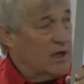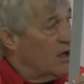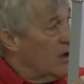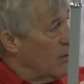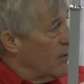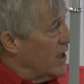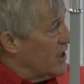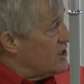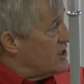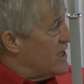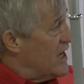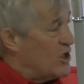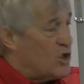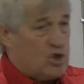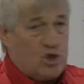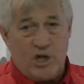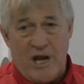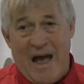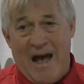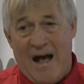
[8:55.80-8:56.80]
when it says
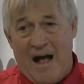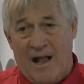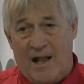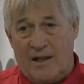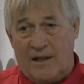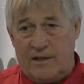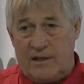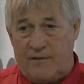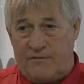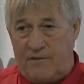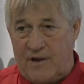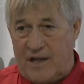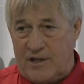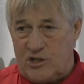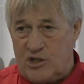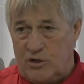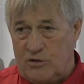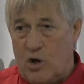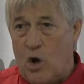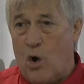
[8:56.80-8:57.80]
shall, as
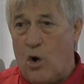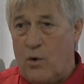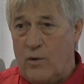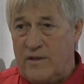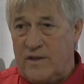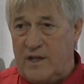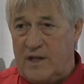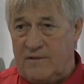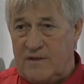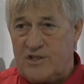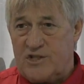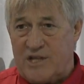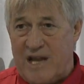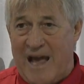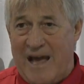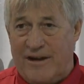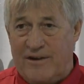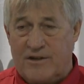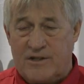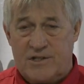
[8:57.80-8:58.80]
you know in the
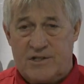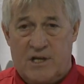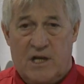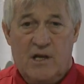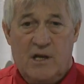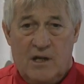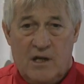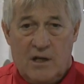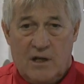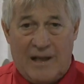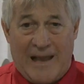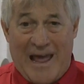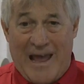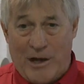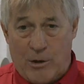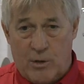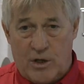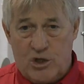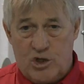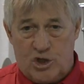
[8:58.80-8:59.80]
standards
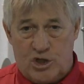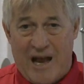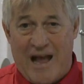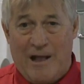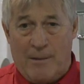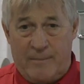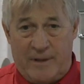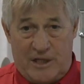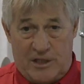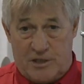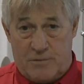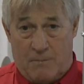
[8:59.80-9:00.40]
language, shall means